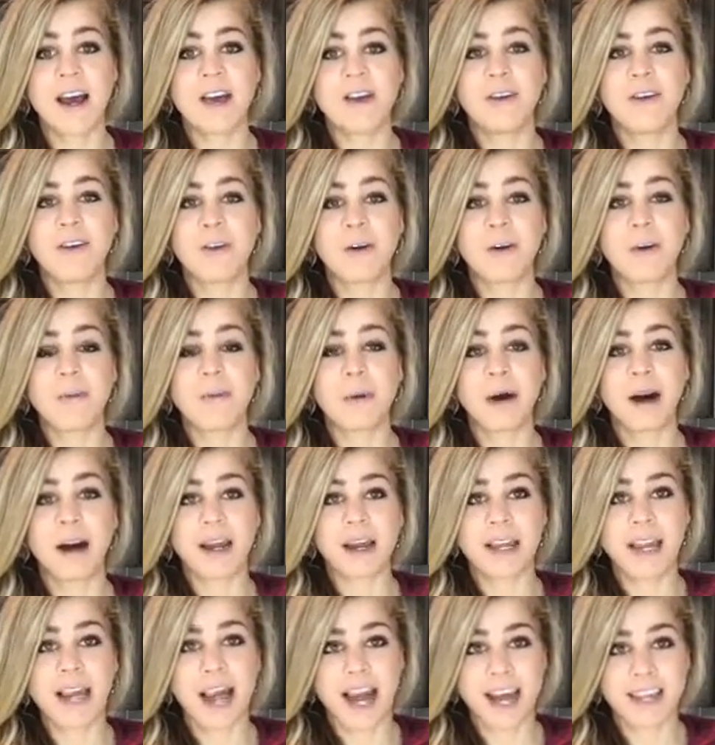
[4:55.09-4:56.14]
your
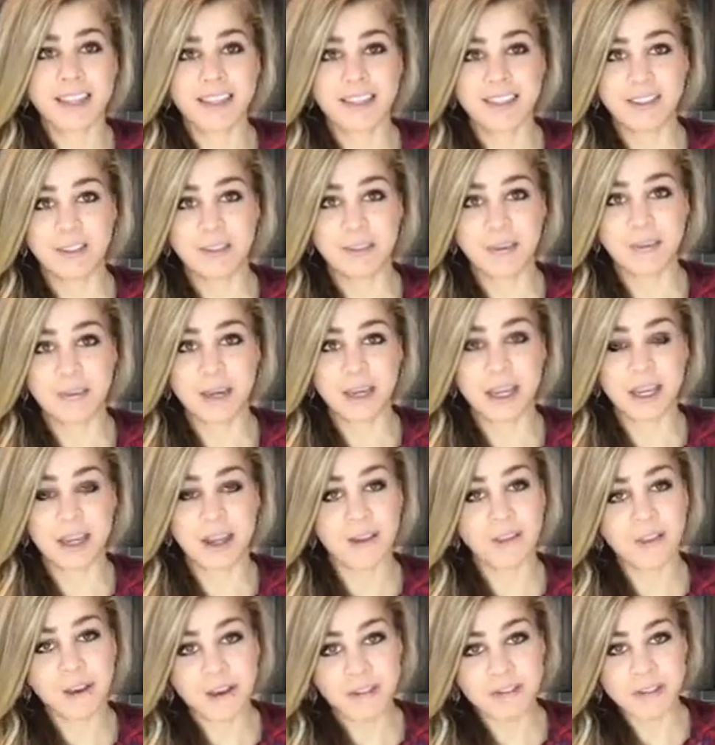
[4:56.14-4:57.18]
body has to be
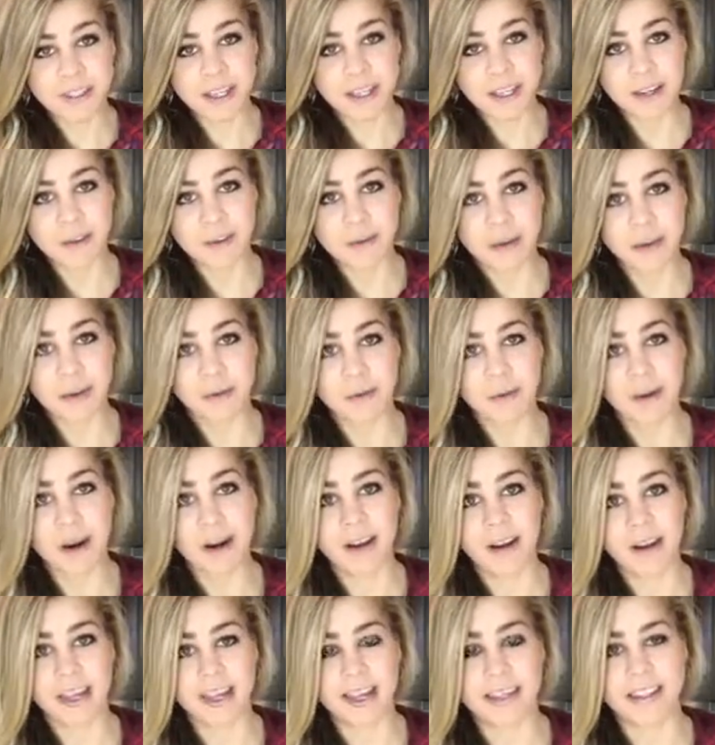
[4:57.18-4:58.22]
thrifty with where
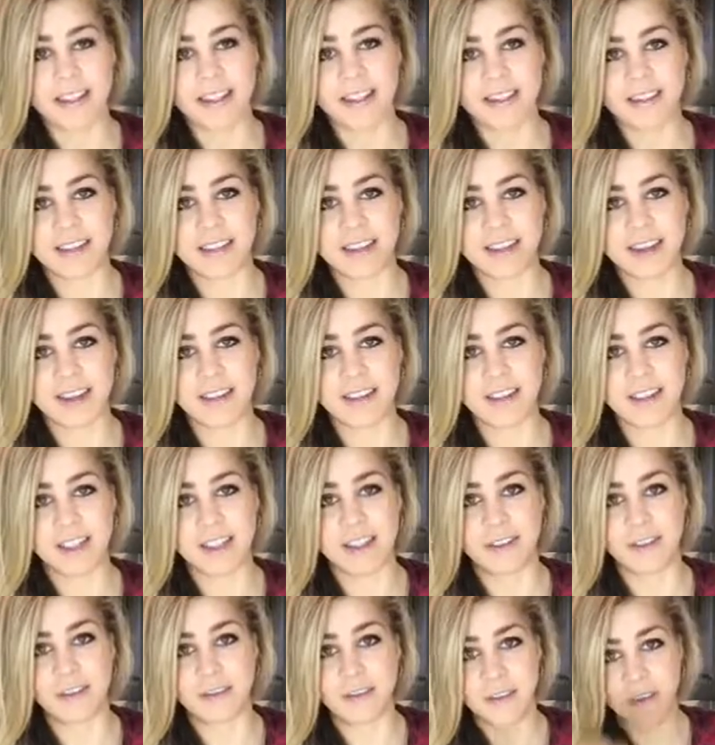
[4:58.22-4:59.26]
it gets its energy
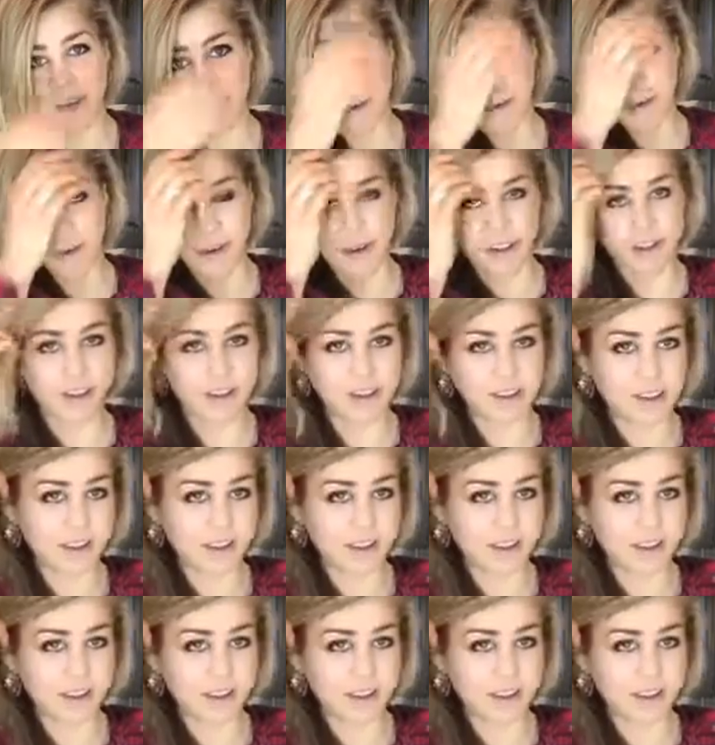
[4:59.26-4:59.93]
to fuel.